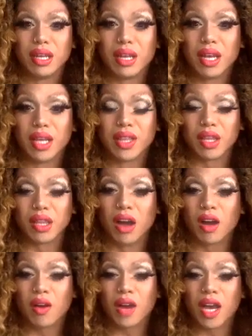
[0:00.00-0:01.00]
the
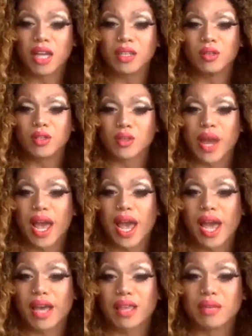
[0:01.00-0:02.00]
longer I do
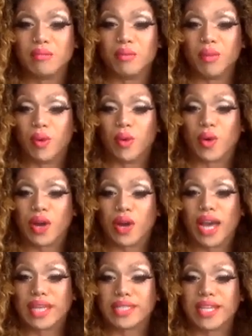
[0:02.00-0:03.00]
drag, the more
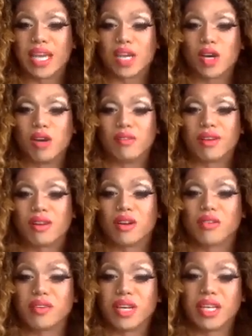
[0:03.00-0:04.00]
I take over
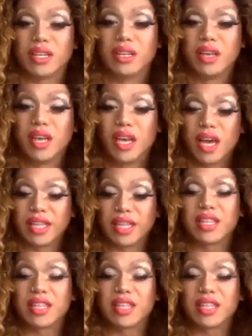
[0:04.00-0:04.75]
Irvin. I think the